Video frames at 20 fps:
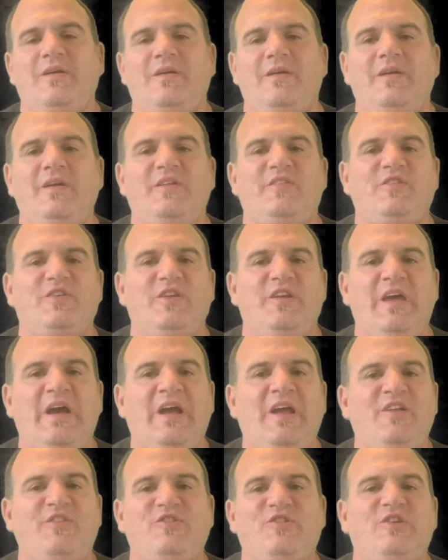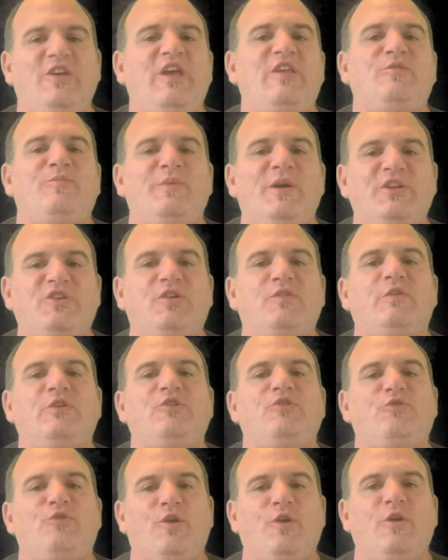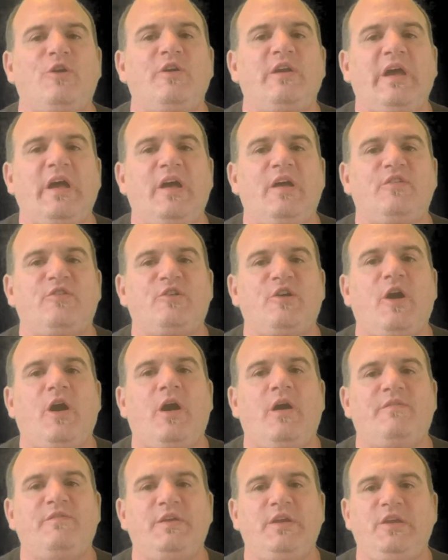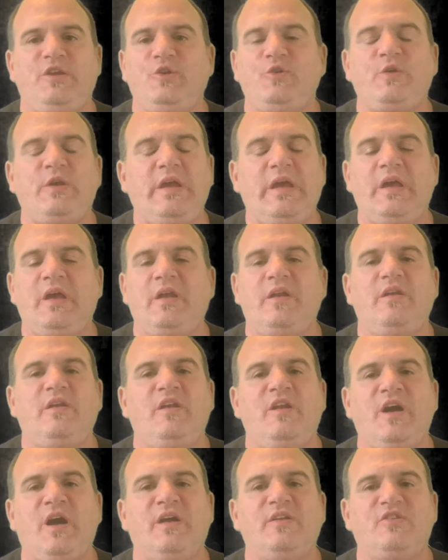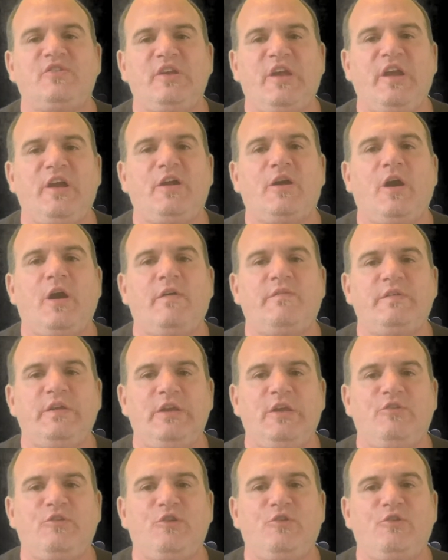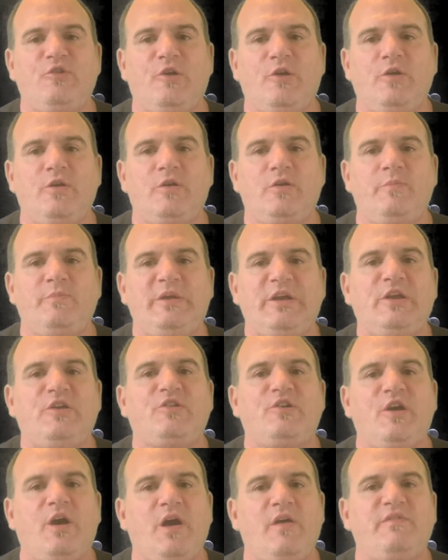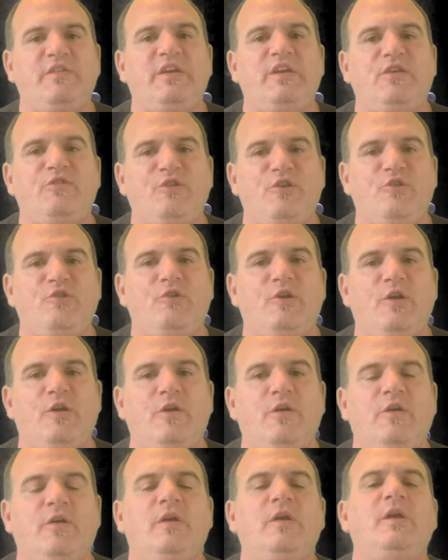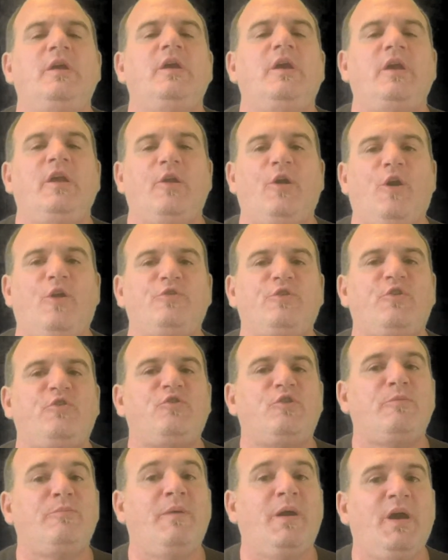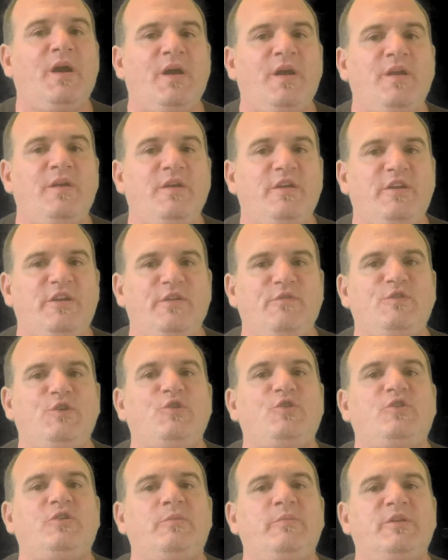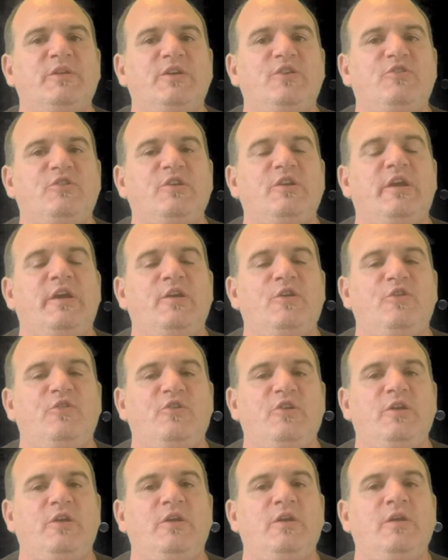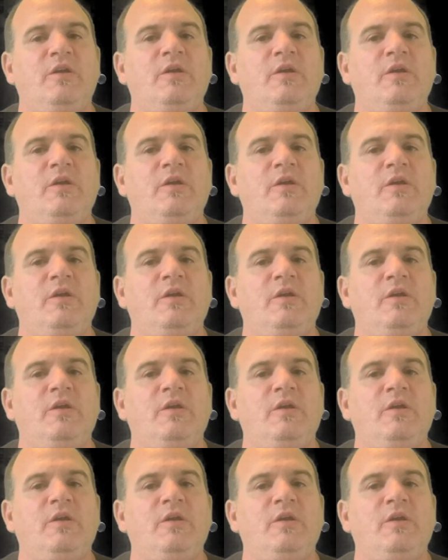It's as much of a drug as coffee. You can't not say coffee is a drug, because coffee is a drug. It alters your mind, it gives you stimulation and energy.